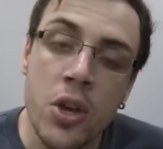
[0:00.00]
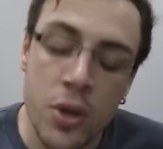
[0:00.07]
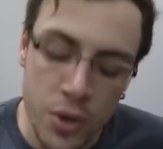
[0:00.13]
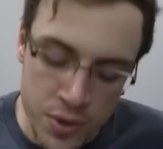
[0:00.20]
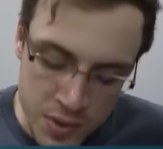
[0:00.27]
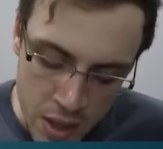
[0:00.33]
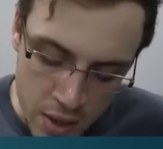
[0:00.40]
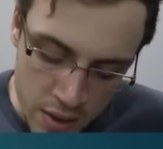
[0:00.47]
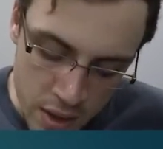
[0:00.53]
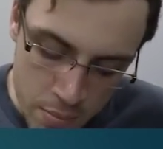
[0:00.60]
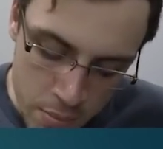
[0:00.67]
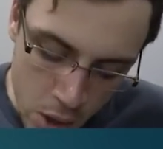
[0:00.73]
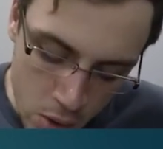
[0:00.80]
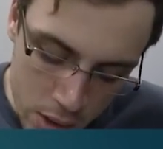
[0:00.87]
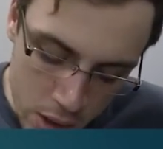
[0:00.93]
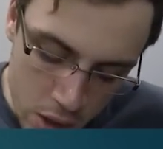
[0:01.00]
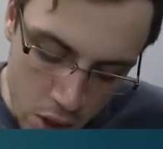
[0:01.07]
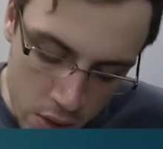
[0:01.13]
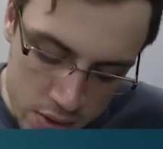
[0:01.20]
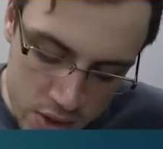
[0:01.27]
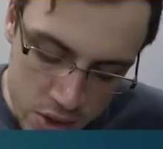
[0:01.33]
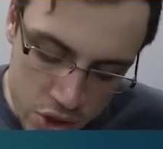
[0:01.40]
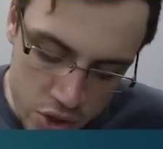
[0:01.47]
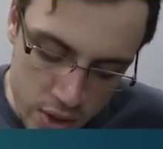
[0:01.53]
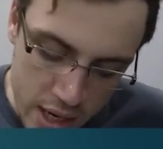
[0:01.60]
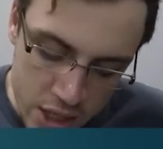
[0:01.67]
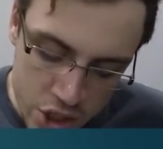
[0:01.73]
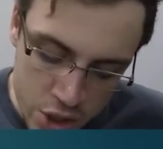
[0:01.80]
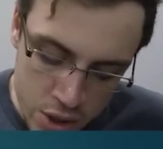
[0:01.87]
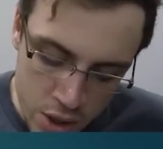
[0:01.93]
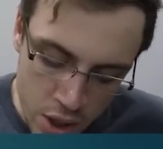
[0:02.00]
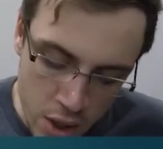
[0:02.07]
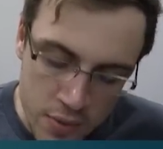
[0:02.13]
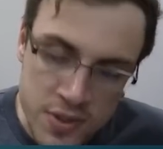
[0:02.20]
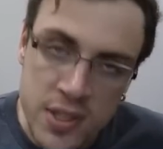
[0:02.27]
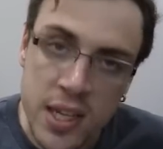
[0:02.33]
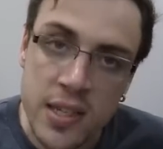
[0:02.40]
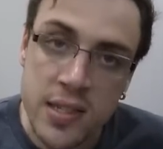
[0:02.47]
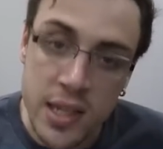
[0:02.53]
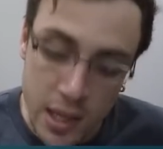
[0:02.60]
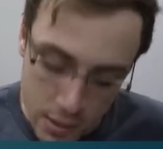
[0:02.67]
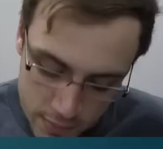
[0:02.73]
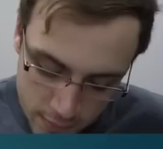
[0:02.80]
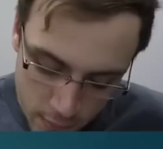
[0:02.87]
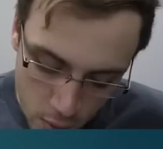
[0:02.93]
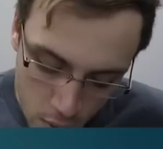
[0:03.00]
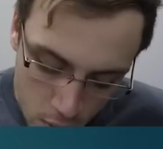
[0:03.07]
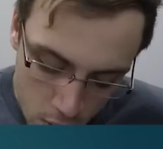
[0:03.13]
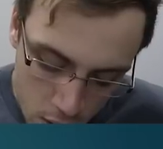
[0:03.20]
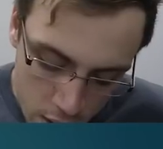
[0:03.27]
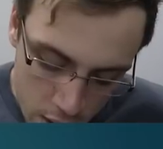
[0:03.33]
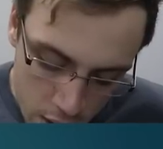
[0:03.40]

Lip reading: use the molar concentration of CCl4